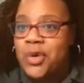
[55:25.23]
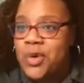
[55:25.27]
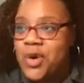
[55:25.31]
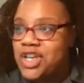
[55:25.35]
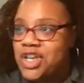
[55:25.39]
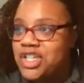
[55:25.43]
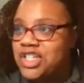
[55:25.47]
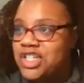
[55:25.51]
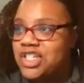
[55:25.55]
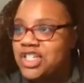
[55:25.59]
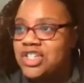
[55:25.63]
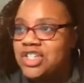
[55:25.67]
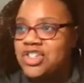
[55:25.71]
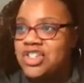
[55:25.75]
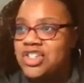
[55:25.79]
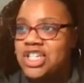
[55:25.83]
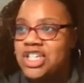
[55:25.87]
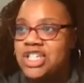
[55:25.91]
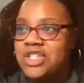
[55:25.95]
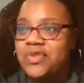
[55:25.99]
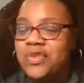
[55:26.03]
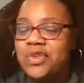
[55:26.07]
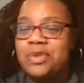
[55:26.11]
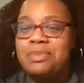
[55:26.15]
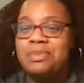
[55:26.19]
questions,
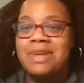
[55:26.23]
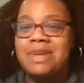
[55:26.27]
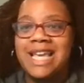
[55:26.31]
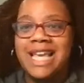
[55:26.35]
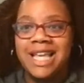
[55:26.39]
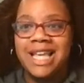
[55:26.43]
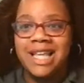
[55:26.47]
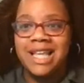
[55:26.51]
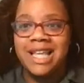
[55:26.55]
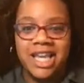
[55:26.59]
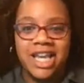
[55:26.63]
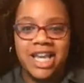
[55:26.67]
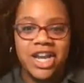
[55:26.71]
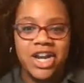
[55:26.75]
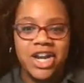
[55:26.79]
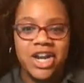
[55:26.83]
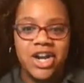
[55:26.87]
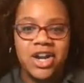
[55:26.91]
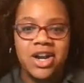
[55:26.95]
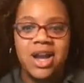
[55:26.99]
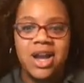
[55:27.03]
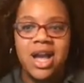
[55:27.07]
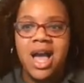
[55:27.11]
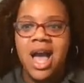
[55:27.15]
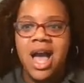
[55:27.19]
just for being
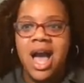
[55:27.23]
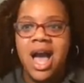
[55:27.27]
here.